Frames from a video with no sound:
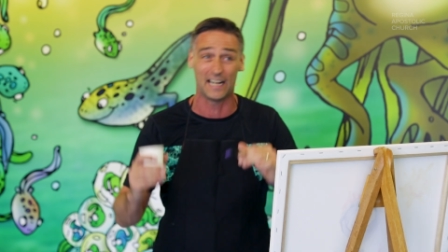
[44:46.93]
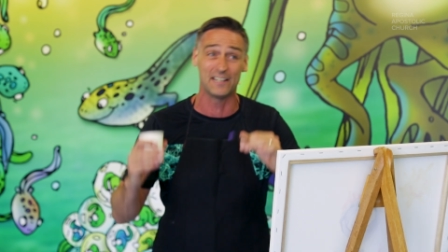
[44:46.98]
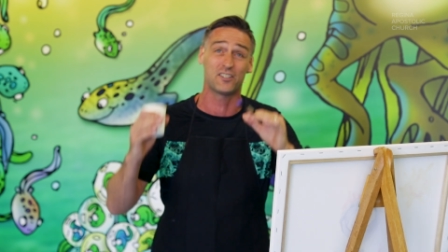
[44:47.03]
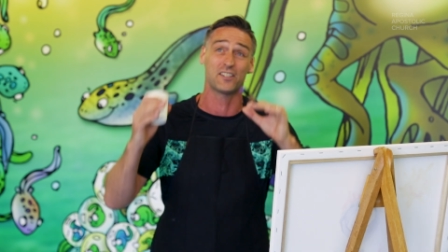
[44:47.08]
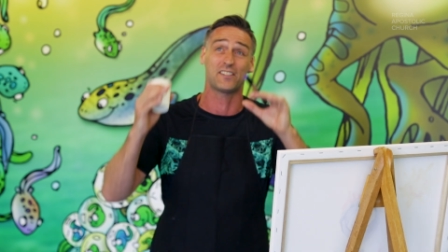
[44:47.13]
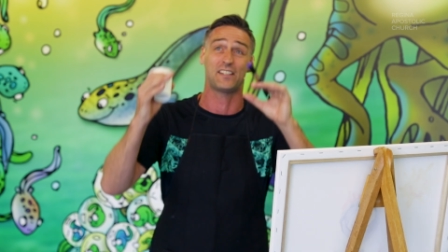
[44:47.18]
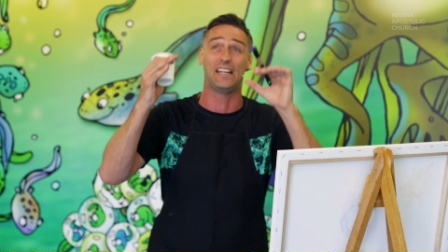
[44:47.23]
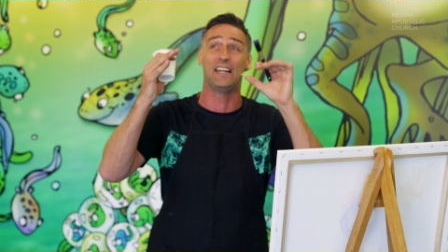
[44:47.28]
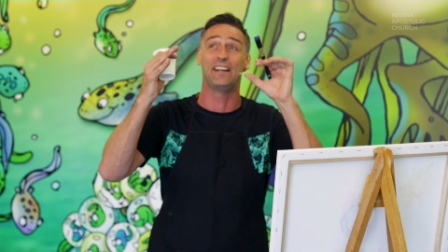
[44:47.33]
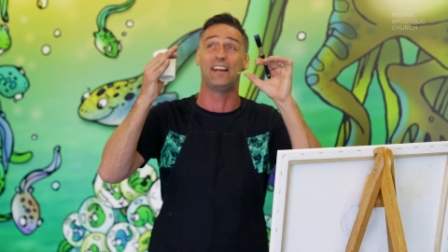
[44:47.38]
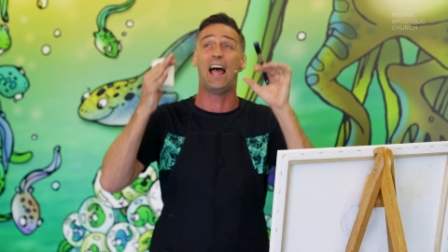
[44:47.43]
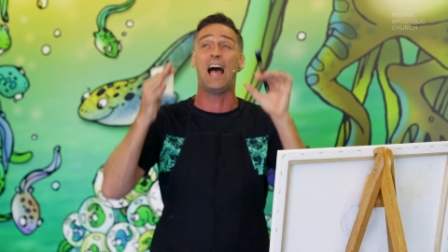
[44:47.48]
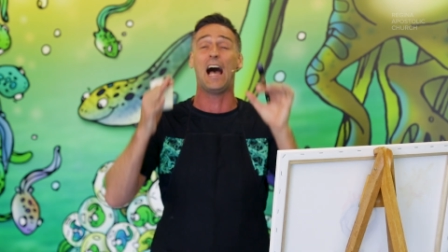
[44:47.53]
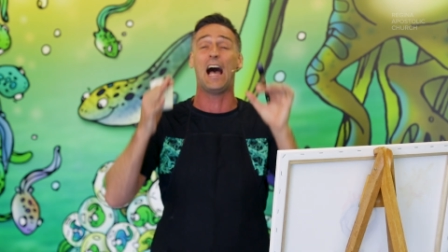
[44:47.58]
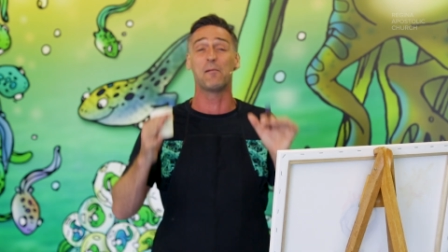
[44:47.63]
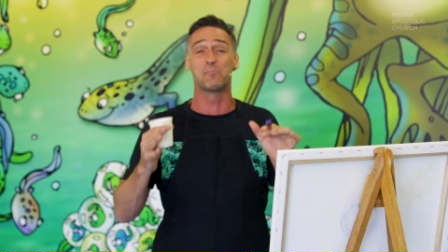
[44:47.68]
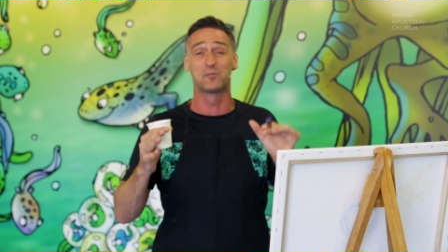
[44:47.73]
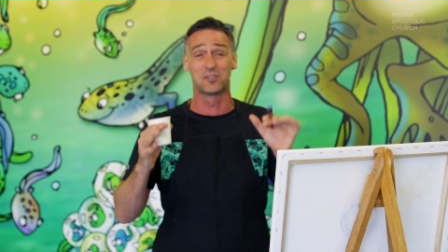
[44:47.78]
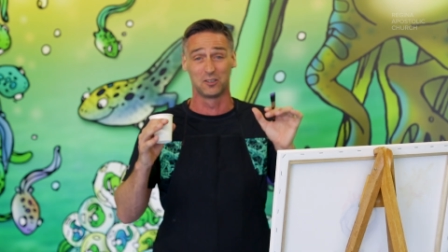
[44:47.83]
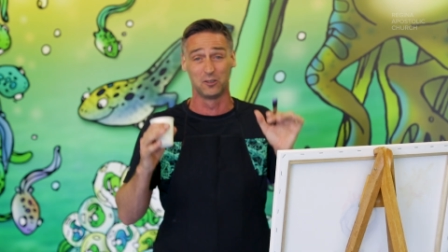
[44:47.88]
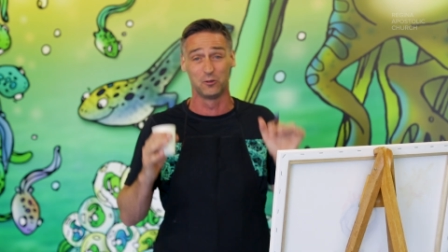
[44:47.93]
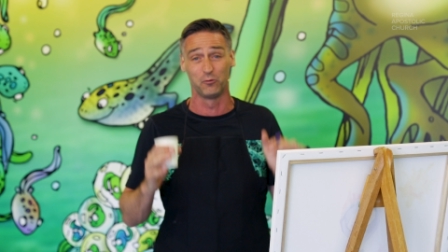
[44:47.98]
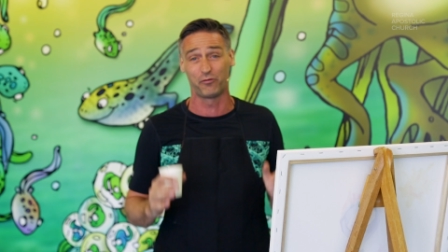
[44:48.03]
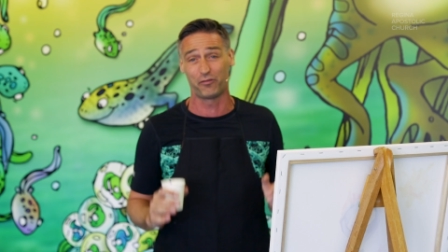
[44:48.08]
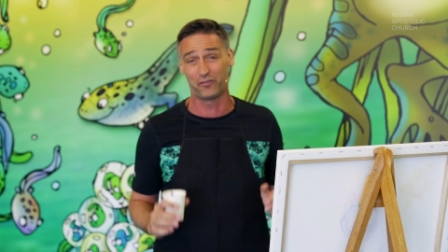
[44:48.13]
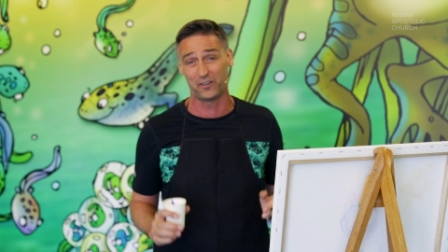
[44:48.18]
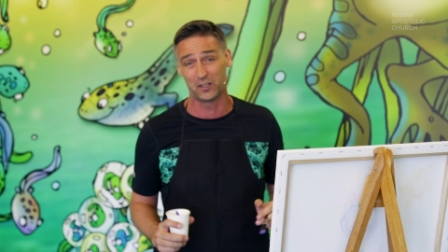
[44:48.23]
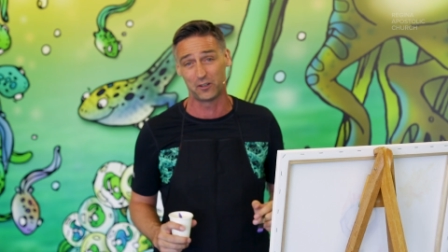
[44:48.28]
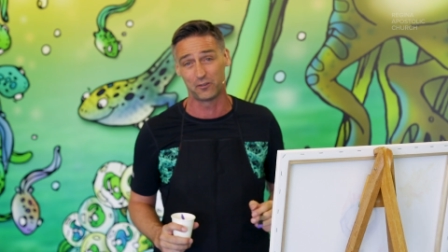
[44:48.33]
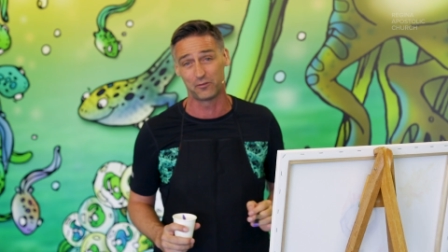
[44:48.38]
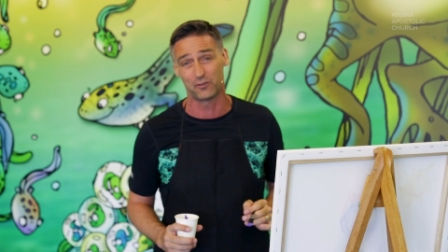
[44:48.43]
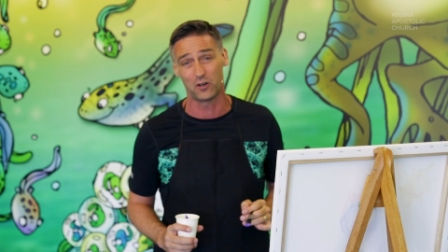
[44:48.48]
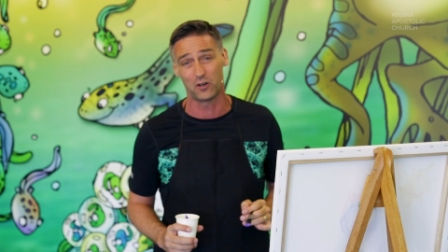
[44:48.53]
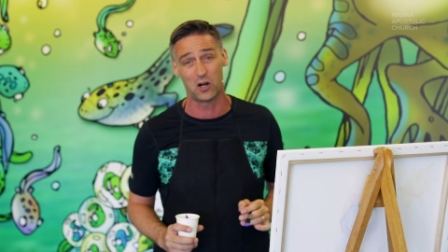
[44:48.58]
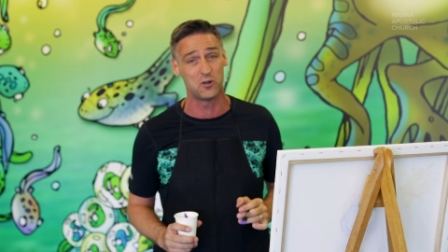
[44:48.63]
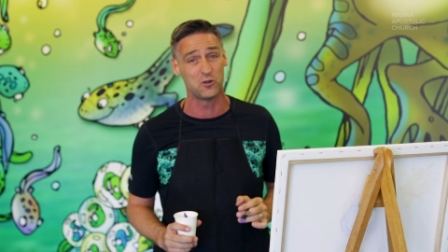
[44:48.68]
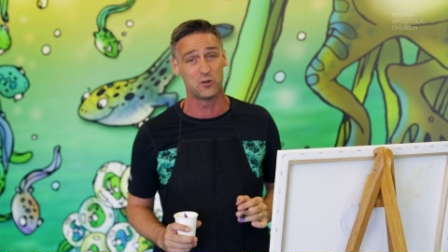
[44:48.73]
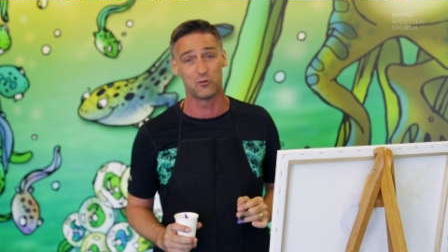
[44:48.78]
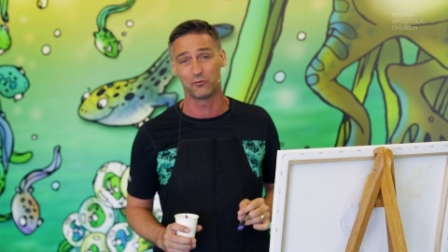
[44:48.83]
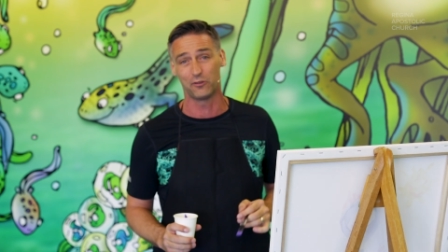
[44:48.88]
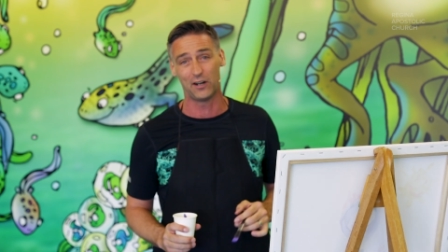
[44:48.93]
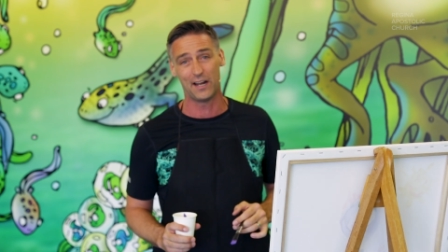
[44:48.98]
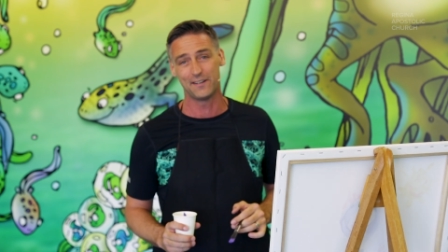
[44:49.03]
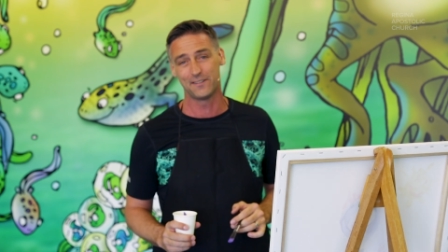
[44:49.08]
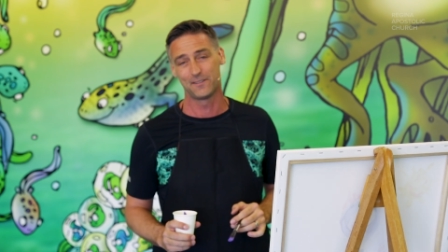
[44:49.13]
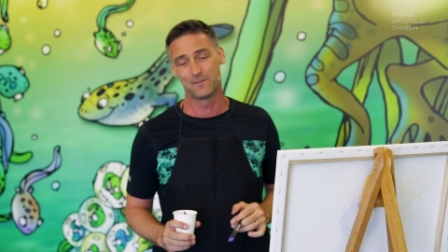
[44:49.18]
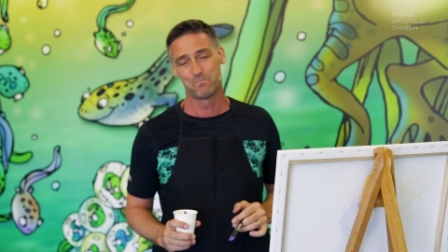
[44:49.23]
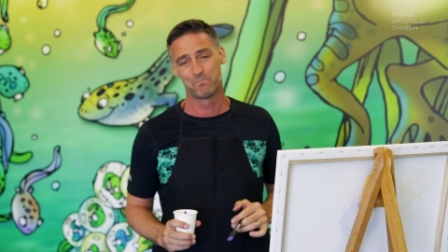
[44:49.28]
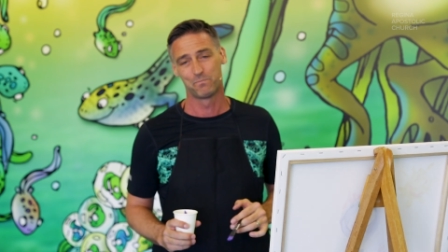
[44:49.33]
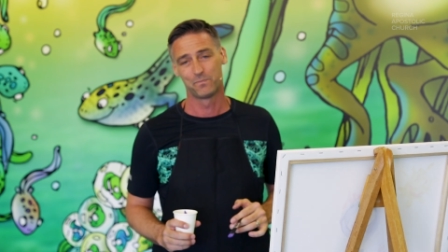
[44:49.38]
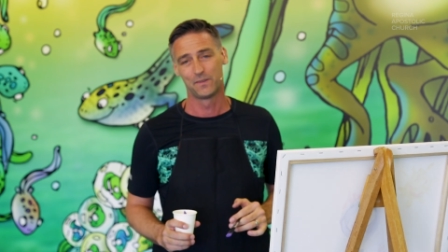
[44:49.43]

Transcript: And just in absolute fear for our new friend.